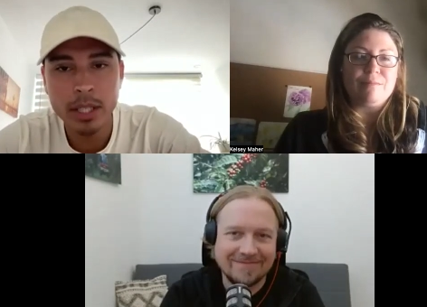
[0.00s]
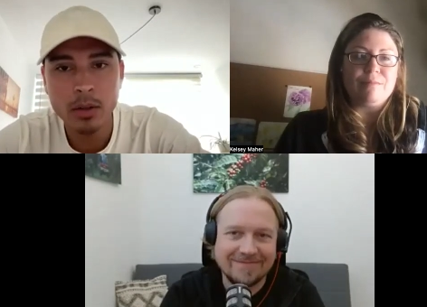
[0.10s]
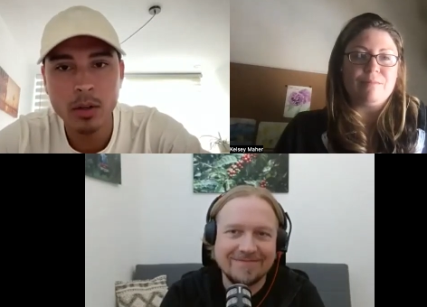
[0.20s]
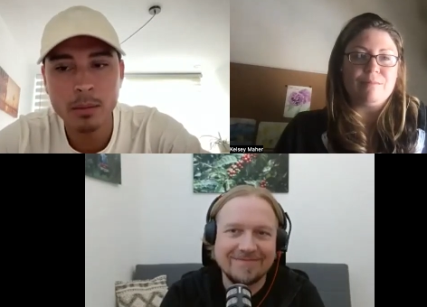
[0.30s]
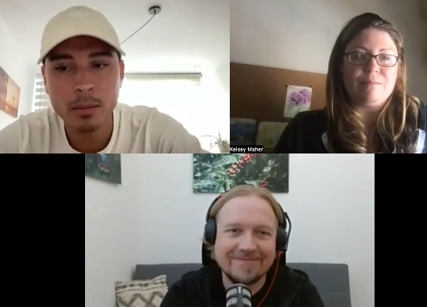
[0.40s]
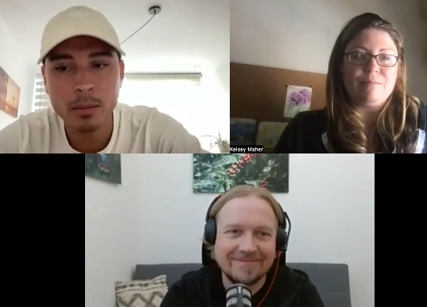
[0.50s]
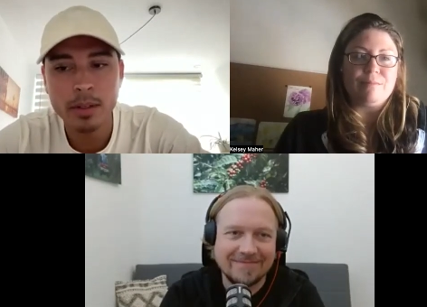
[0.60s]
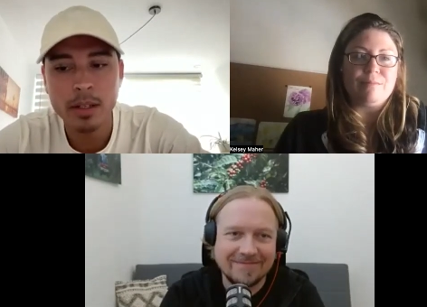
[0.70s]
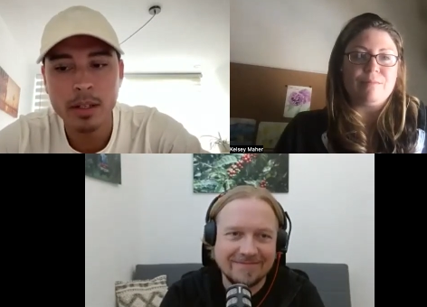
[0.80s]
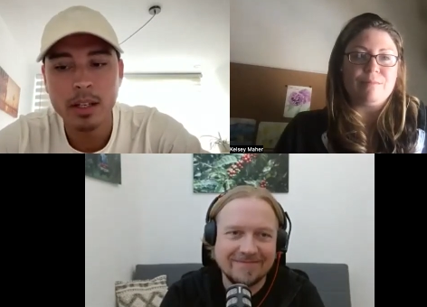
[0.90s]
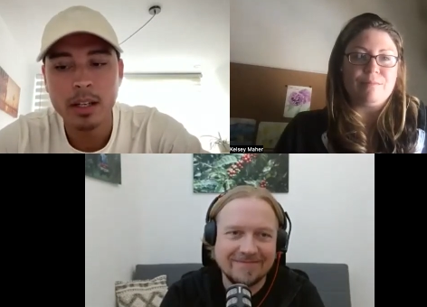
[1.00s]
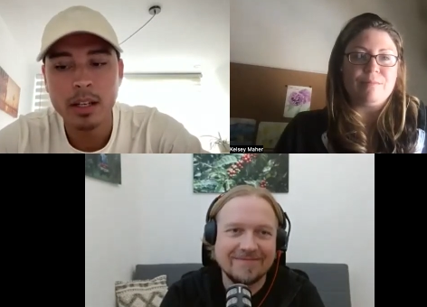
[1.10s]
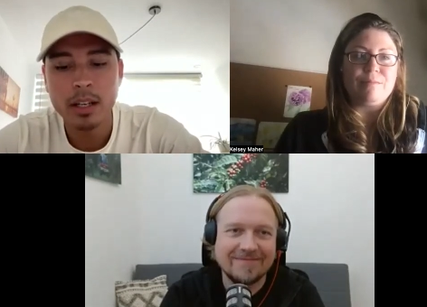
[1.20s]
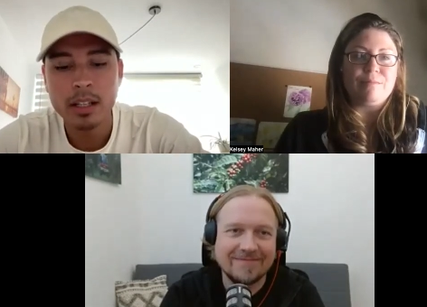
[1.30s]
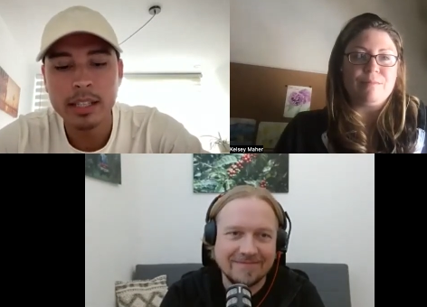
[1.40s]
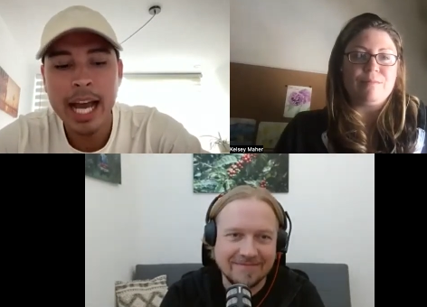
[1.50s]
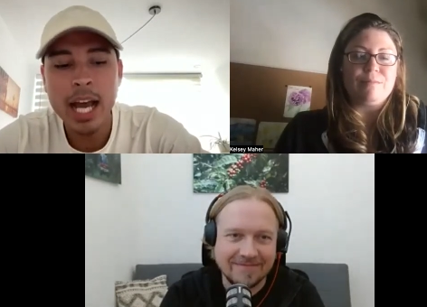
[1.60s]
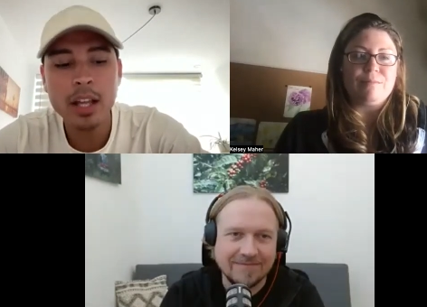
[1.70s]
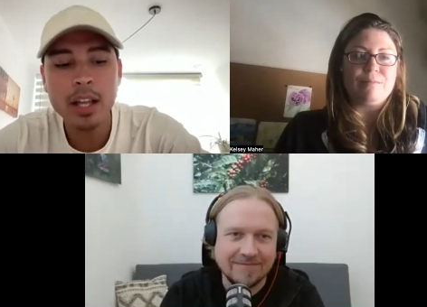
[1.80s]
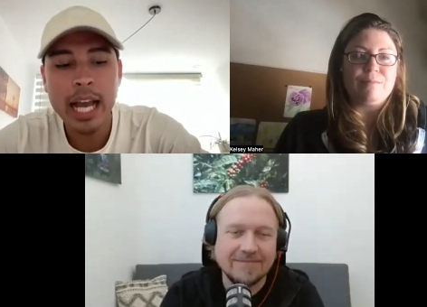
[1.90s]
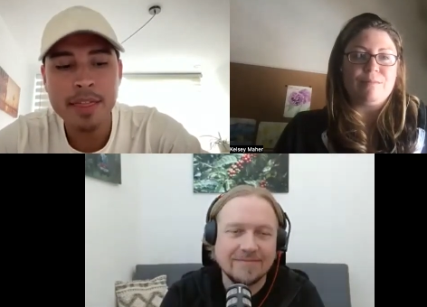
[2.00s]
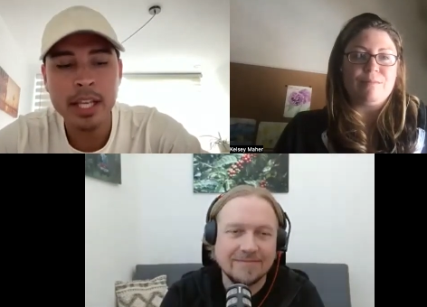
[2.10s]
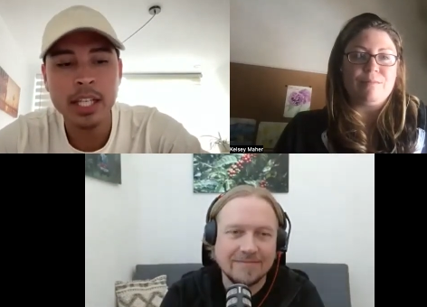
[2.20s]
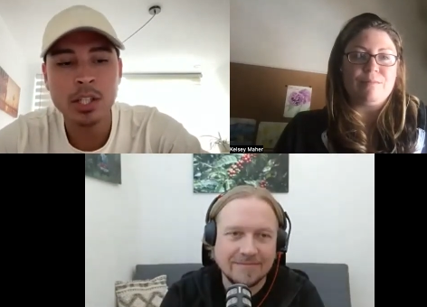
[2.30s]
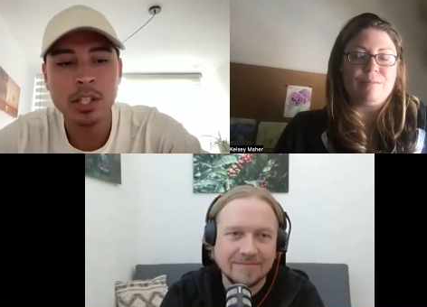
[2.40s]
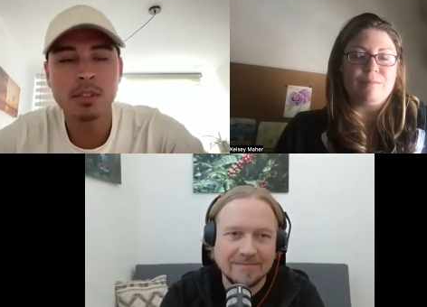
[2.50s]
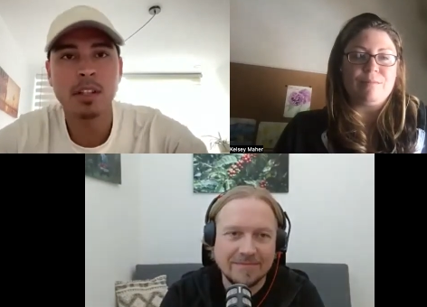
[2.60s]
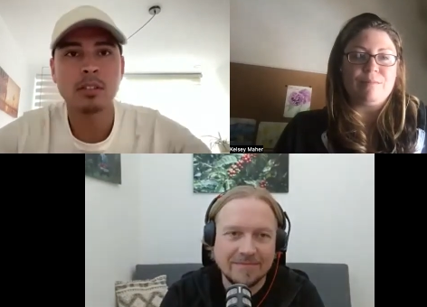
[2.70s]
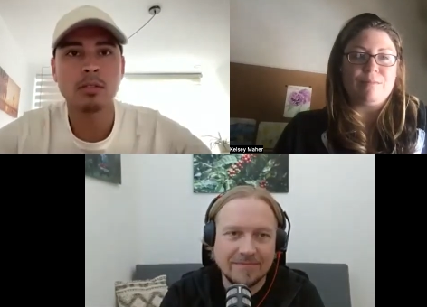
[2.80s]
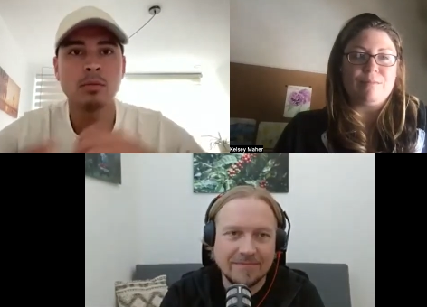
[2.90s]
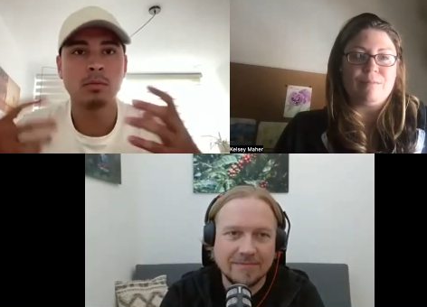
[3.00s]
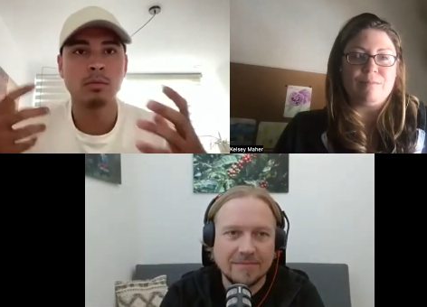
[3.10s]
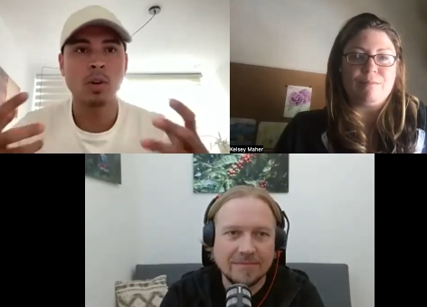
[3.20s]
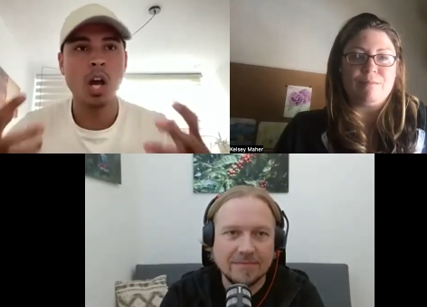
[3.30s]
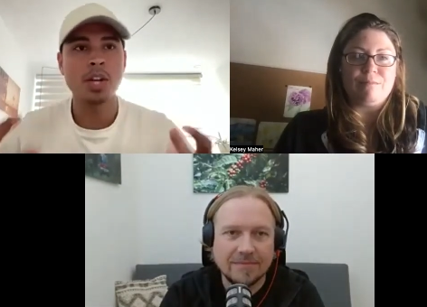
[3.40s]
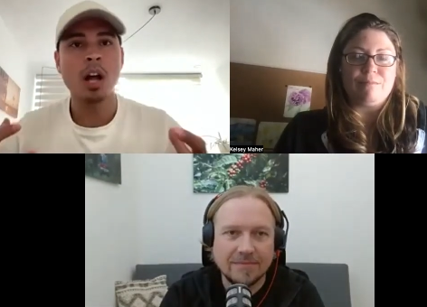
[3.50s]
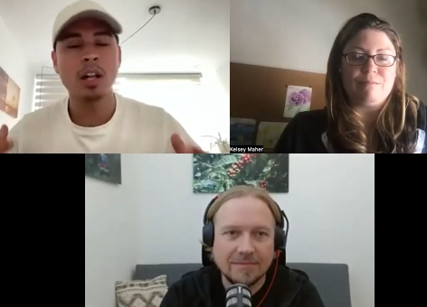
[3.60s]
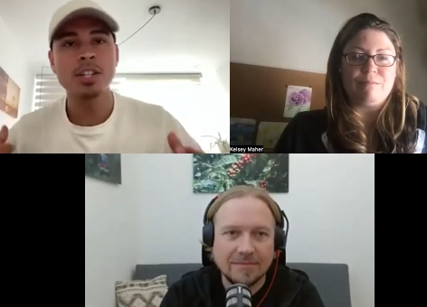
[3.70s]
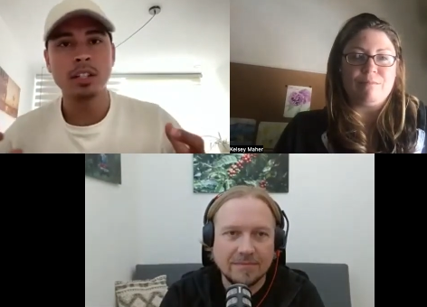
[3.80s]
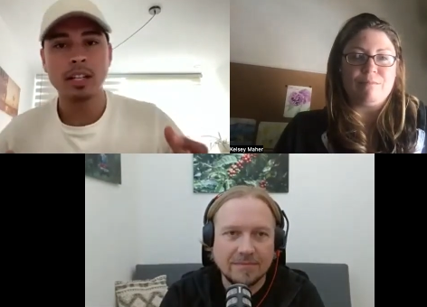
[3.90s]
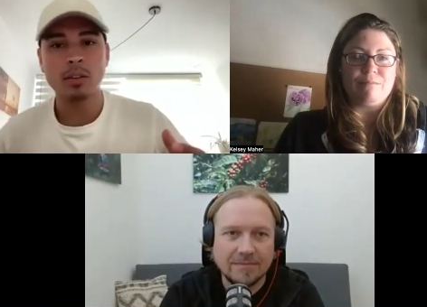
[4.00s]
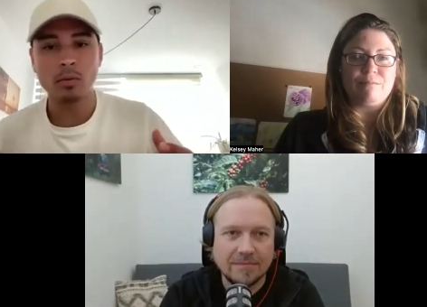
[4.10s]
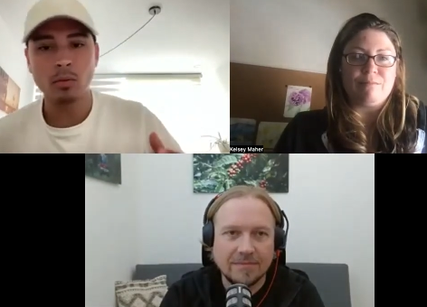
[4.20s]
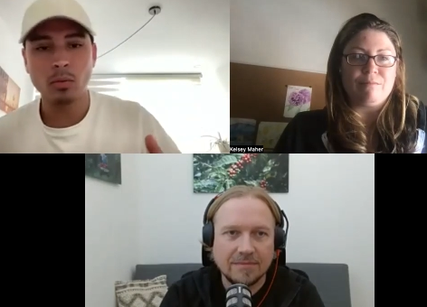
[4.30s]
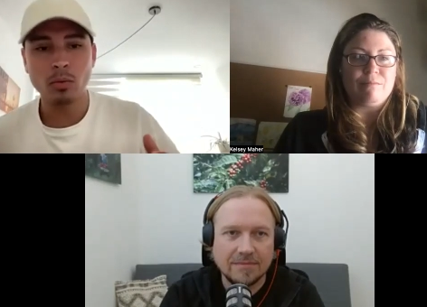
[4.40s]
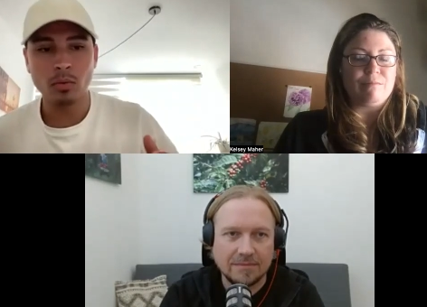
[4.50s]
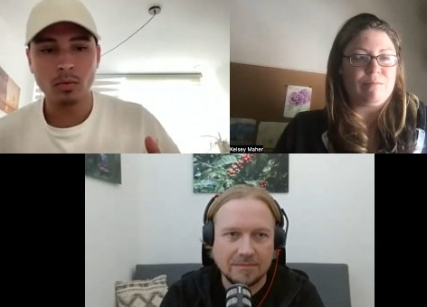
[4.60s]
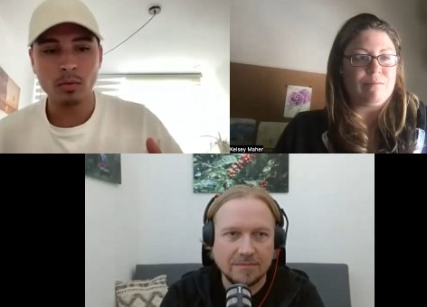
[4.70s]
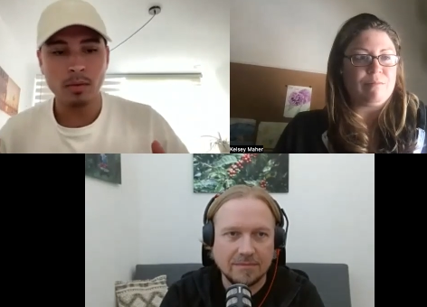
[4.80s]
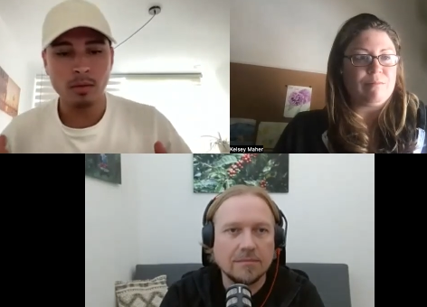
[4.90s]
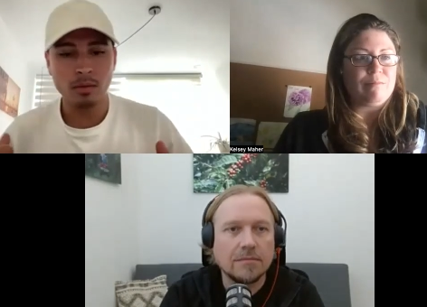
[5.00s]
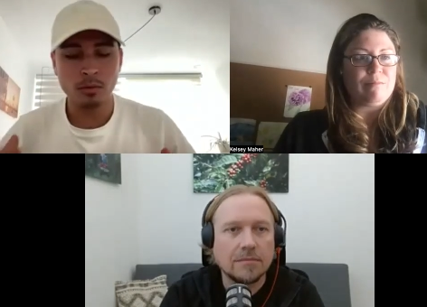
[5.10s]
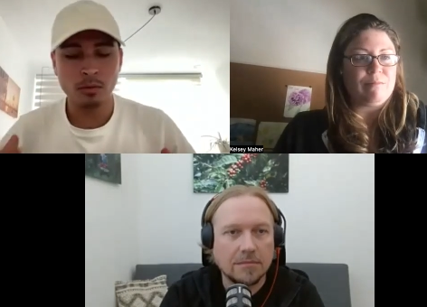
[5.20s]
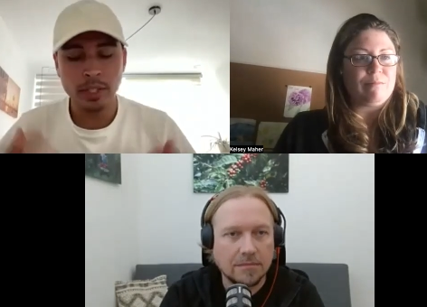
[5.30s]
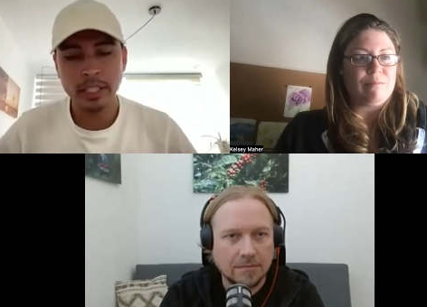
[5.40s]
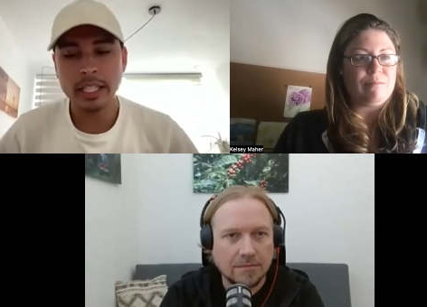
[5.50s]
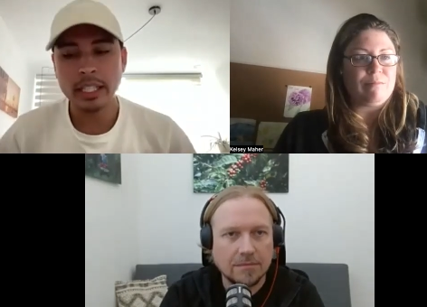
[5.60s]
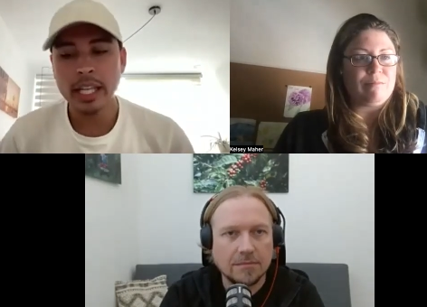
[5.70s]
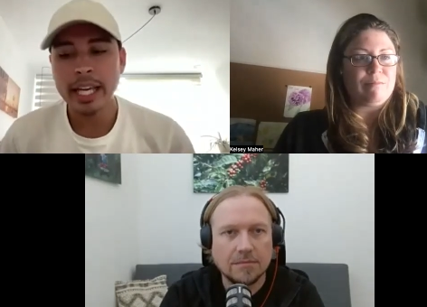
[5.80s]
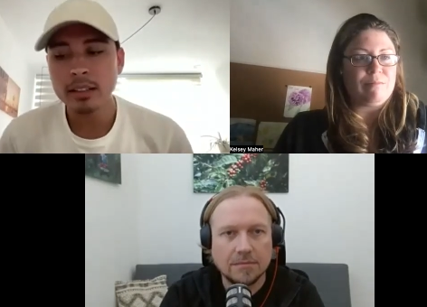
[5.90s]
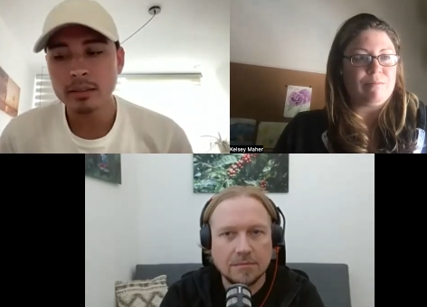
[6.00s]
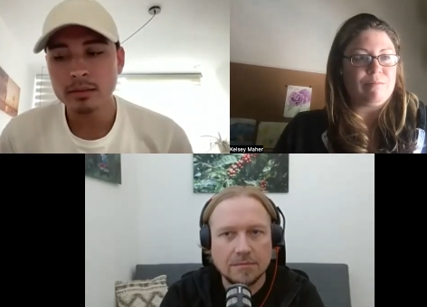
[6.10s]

Speaker 1: the B Corp, that mm-hmm. I think in terms of like raw knowledge and like really like